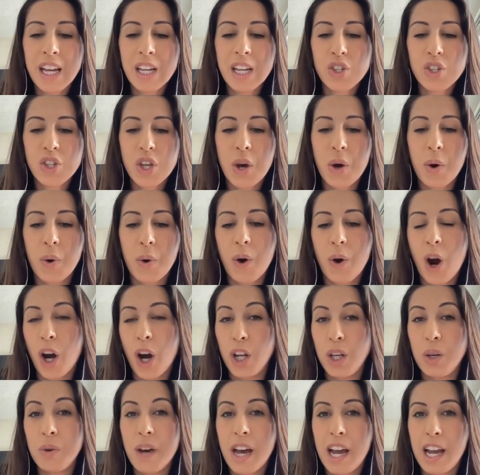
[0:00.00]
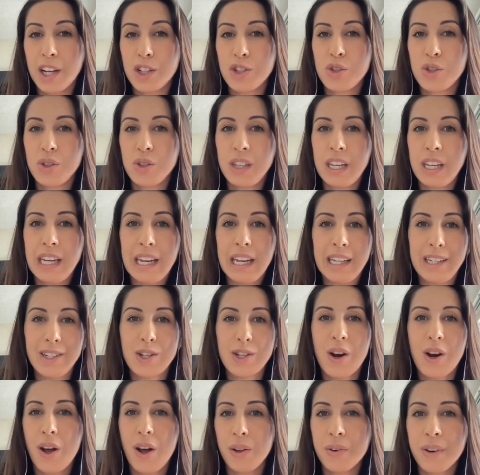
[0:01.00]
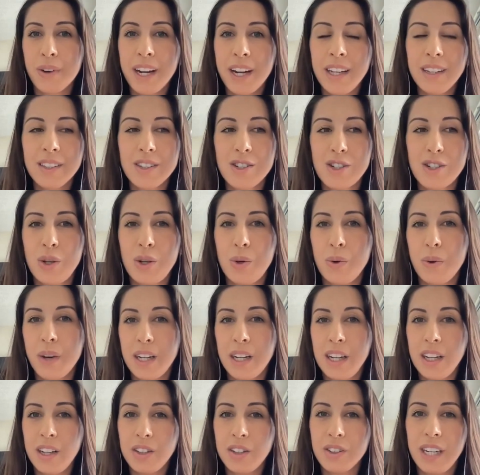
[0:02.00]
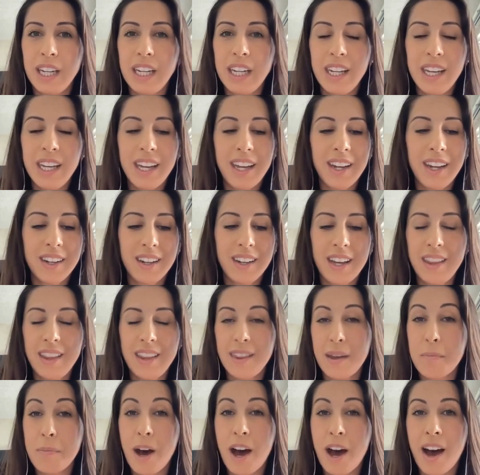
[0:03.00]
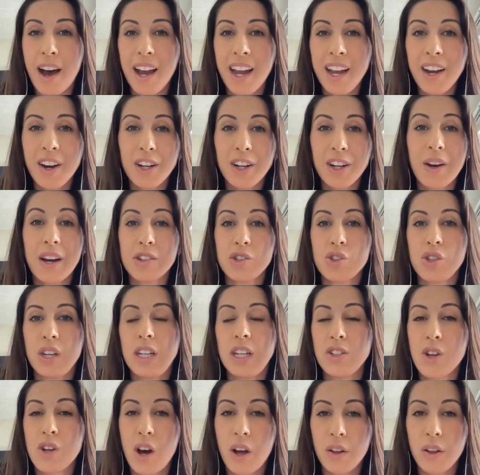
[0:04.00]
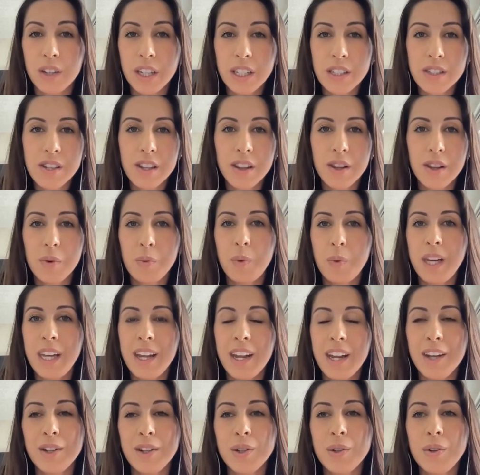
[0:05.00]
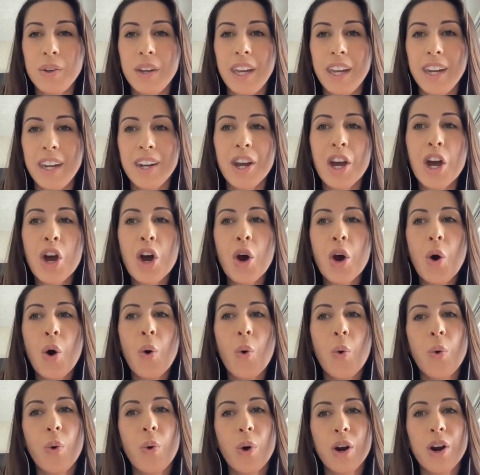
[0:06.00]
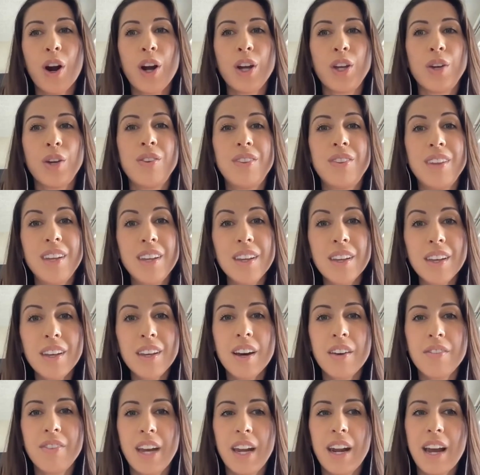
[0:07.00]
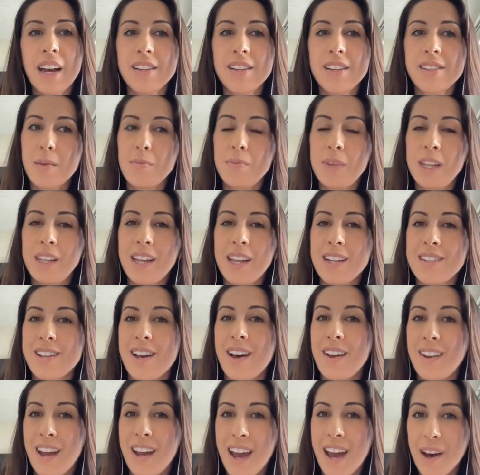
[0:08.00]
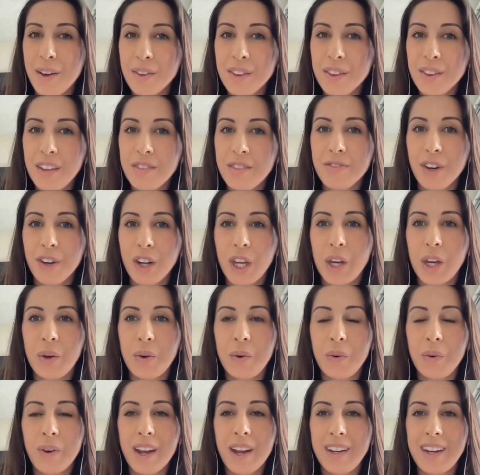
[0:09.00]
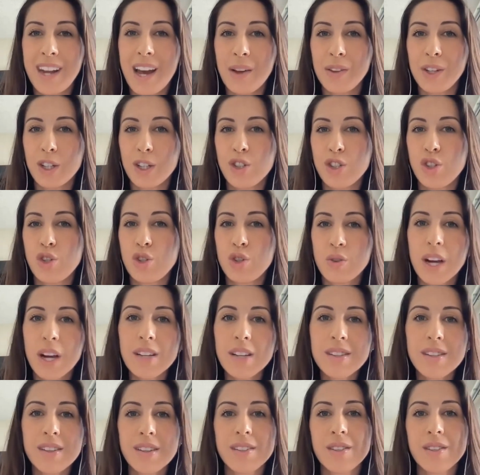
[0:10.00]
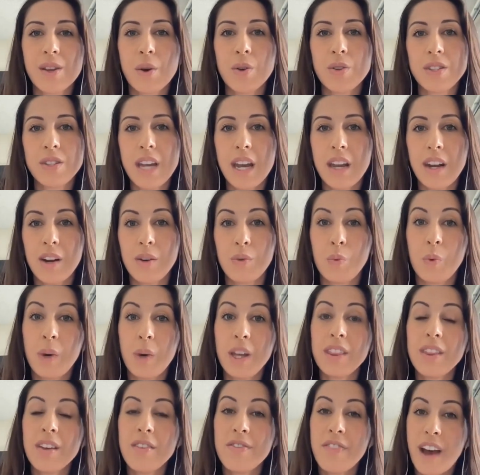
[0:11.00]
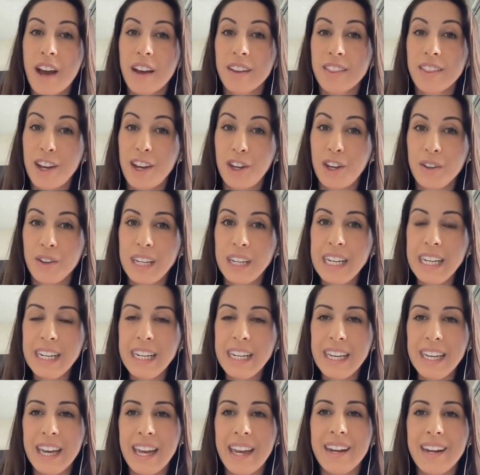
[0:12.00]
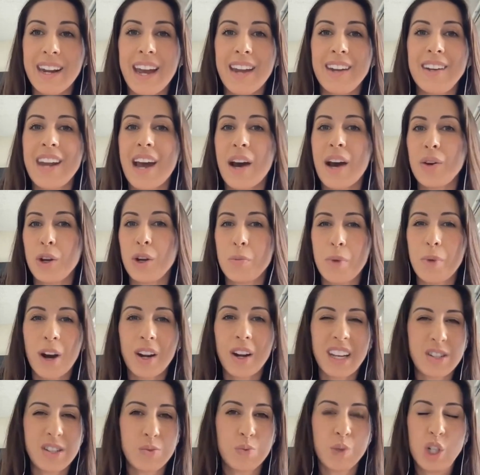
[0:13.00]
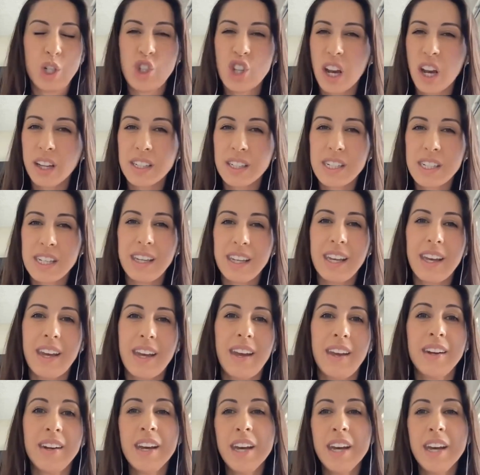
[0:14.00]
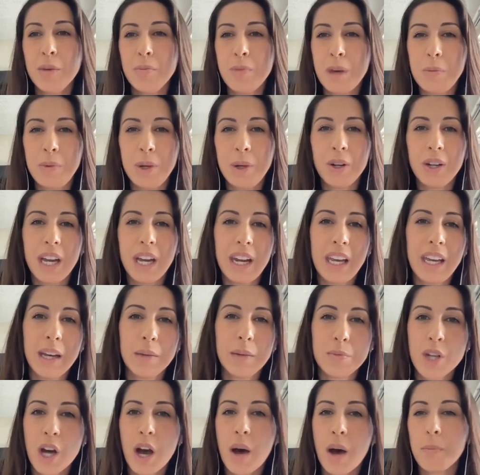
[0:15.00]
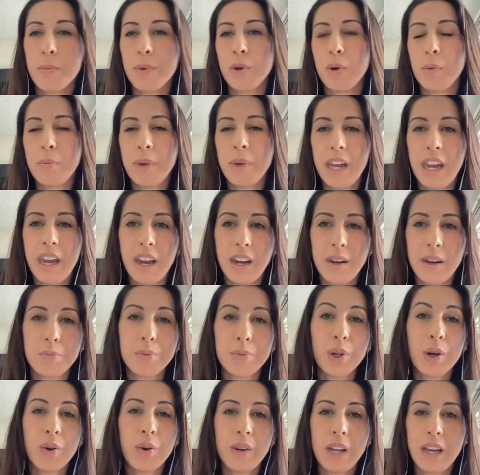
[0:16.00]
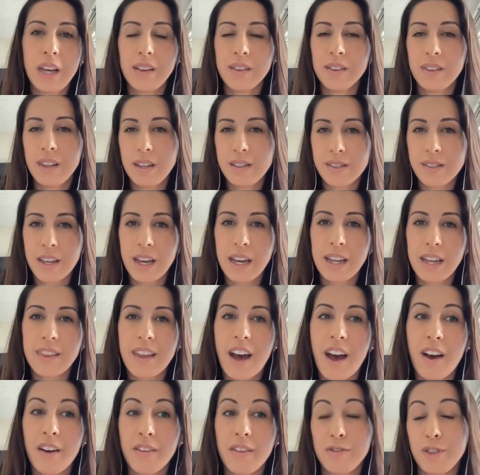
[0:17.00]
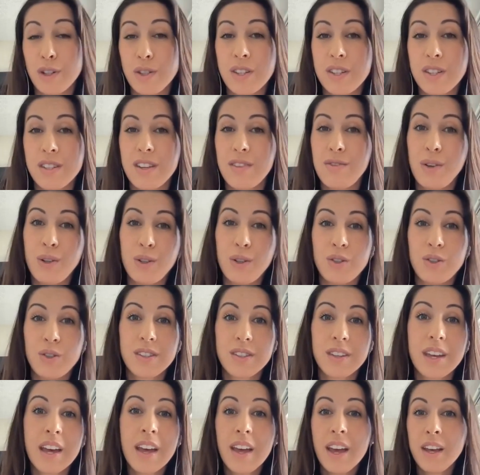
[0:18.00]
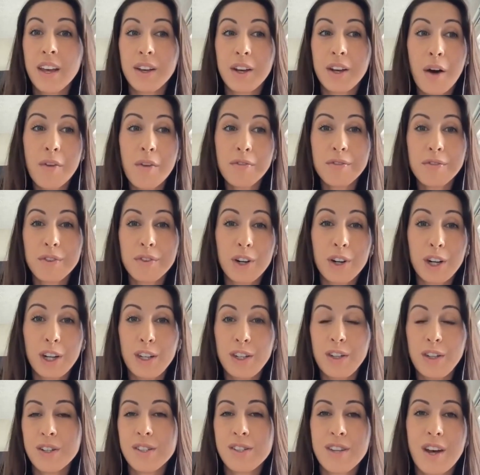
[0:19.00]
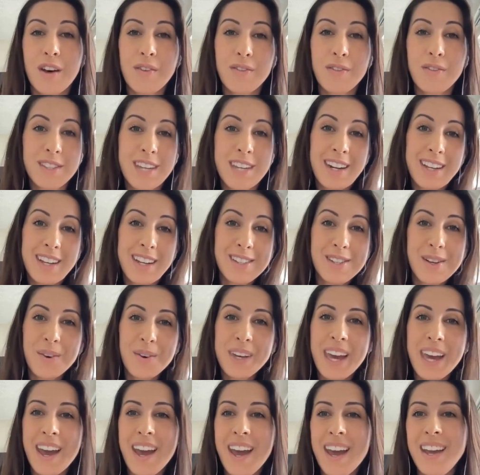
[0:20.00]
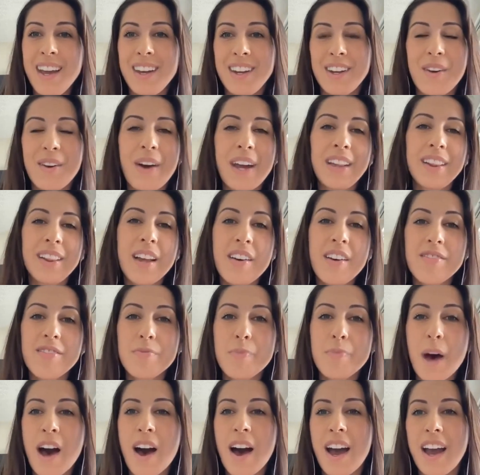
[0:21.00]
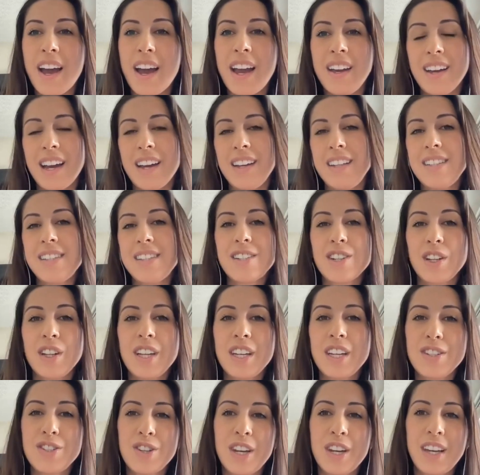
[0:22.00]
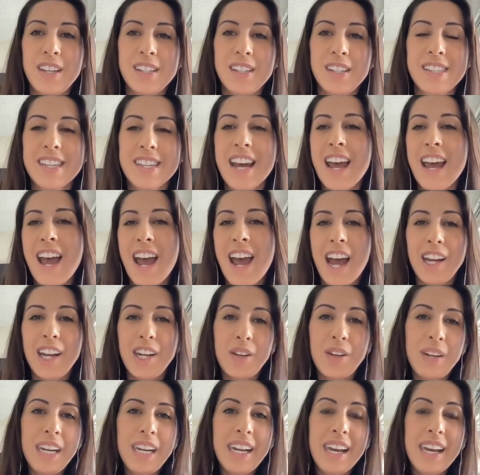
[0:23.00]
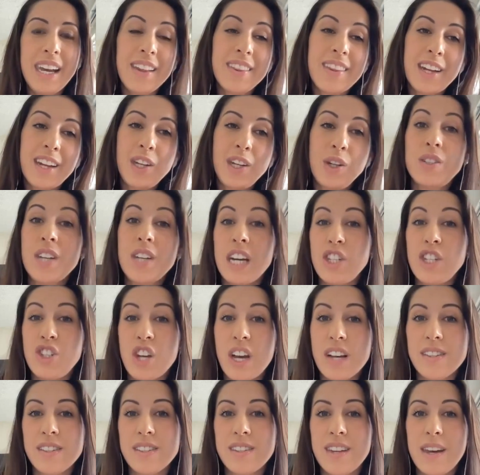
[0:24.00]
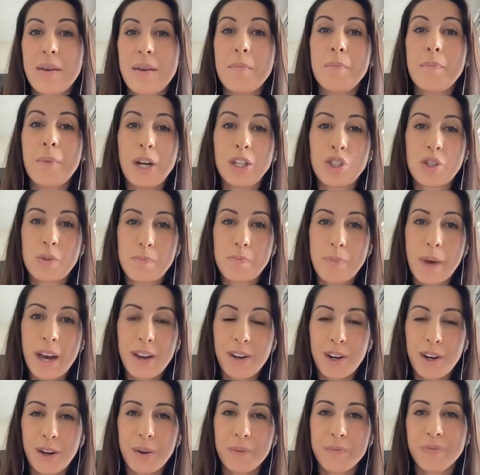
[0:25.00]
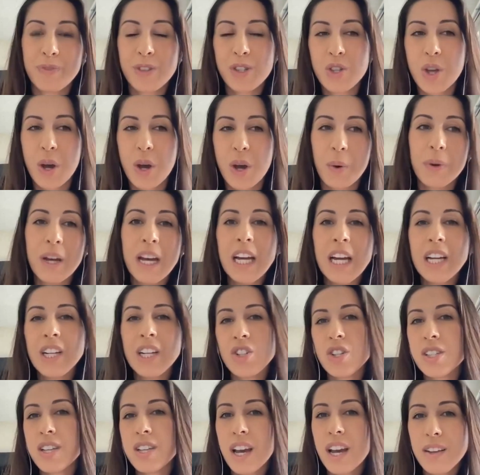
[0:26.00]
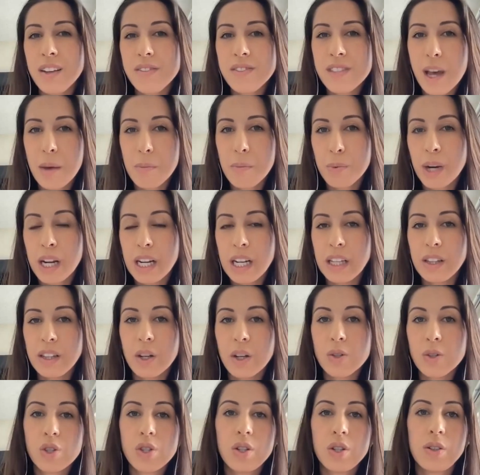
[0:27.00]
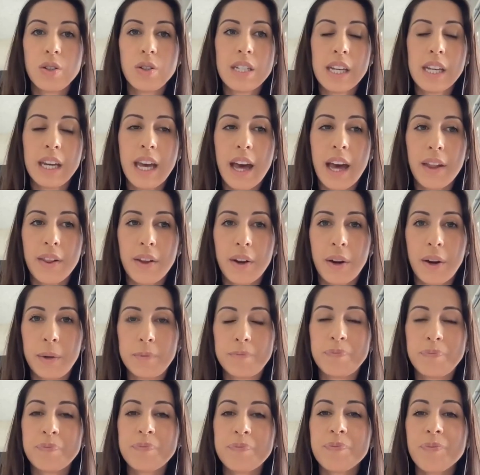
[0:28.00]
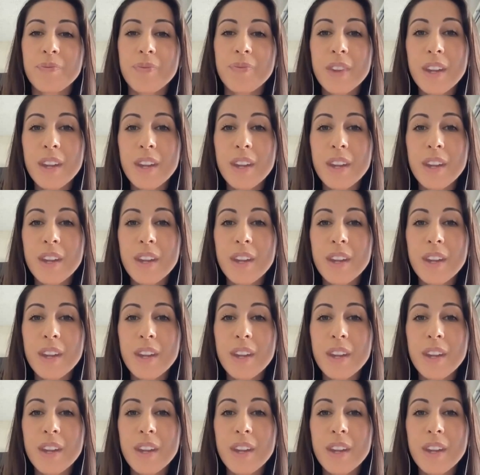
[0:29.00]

So are you actually intolerant to an ingredient in the pie? Are you actually intolerant to the wheat and gluten? Or are you thinking of it as something that's unhealthy for you? And now there's stress associated with the fact that you're eating it, and now your body's rejecting it. Maybe you're getting abdominal pain, bloating, things like that. Versus just comforted yourself and said, it's okay, you know, I love pie, it's delicious, and you eat it, then you digest it much better. So just kind of separating those two together.